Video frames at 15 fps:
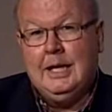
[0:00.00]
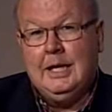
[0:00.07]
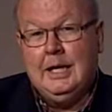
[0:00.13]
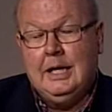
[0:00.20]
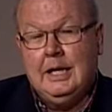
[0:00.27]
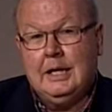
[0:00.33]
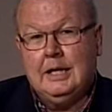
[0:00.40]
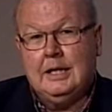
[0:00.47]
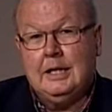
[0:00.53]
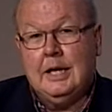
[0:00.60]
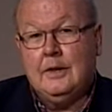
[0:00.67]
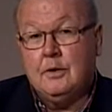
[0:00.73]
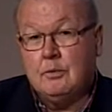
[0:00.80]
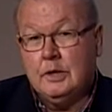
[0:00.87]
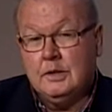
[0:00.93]
Uh,
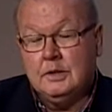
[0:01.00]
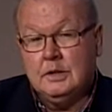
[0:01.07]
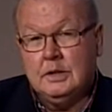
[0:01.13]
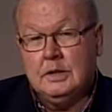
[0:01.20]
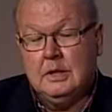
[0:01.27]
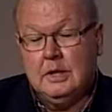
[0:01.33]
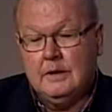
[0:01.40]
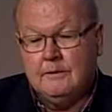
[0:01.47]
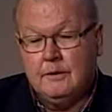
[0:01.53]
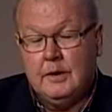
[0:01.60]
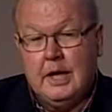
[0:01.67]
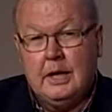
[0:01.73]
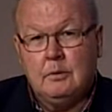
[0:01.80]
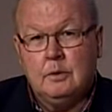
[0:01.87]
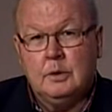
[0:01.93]
and the reason uh, for
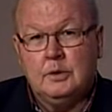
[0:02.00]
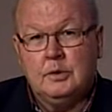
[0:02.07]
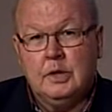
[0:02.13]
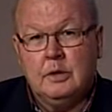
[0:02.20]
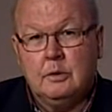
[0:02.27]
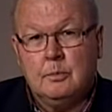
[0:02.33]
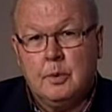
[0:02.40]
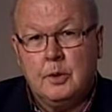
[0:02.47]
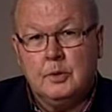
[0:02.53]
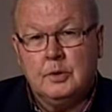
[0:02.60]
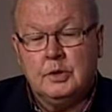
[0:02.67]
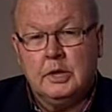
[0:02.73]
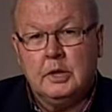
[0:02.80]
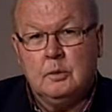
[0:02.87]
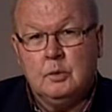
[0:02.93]
that was General
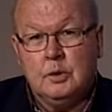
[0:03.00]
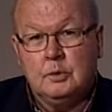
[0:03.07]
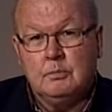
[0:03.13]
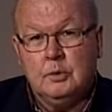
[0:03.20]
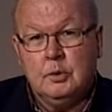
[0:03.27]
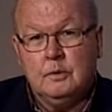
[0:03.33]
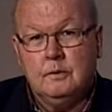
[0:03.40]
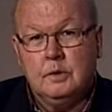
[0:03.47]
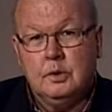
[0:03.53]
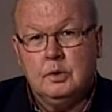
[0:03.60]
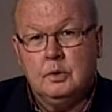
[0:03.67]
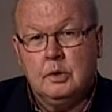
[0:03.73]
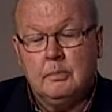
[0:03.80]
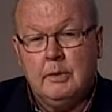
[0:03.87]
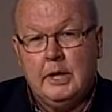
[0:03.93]
Pershing was moved
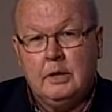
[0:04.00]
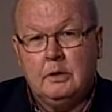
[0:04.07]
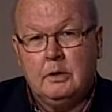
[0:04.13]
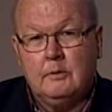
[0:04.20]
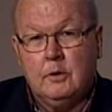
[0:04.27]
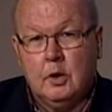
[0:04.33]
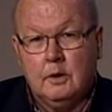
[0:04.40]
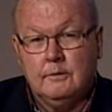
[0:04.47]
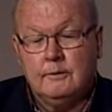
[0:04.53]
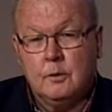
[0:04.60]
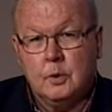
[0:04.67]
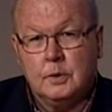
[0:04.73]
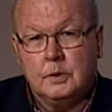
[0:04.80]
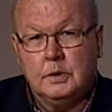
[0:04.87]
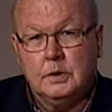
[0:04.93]
to commander of all
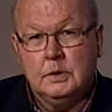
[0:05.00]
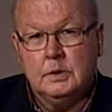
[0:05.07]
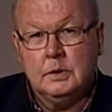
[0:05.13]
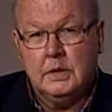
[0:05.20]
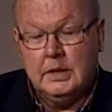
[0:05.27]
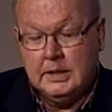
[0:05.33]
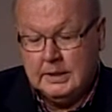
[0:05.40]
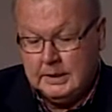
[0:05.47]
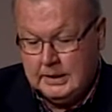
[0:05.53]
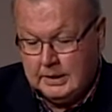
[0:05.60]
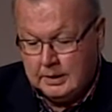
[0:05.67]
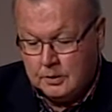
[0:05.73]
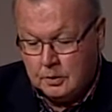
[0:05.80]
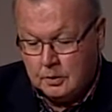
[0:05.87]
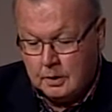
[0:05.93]
forces uh,
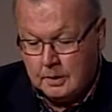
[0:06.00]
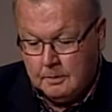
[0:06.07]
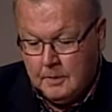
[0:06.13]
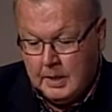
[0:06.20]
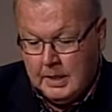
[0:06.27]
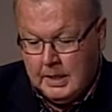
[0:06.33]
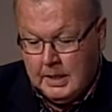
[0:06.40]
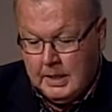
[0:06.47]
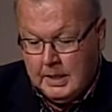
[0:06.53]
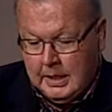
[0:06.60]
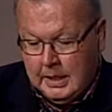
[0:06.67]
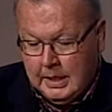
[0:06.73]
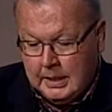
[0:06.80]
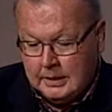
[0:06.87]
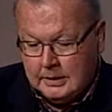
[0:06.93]
in Europe,
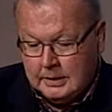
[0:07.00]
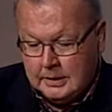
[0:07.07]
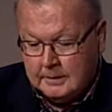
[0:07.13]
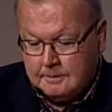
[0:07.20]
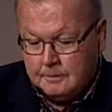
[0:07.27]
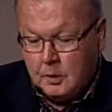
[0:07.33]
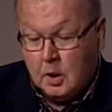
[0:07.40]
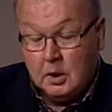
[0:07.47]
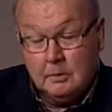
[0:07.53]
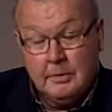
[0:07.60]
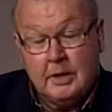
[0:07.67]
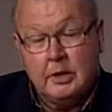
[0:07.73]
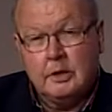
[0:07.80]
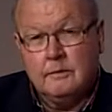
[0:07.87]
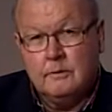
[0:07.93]
and um, all
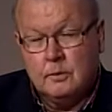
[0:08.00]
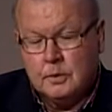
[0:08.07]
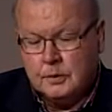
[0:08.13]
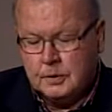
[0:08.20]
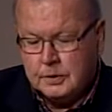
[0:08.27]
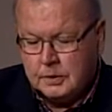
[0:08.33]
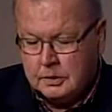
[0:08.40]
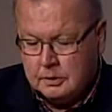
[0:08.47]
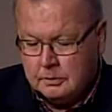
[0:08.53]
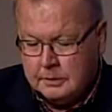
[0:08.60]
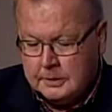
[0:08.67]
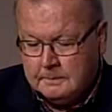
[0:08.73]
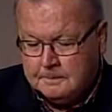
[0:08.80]
American forces, excuse me.